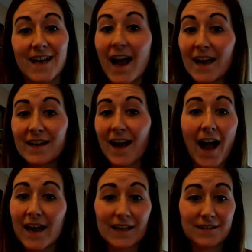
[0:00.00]

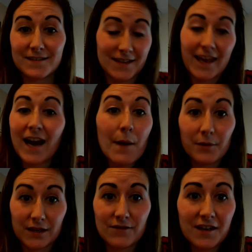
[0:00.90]
I cannot
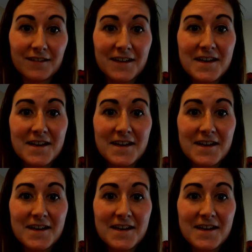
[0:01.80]
believe it.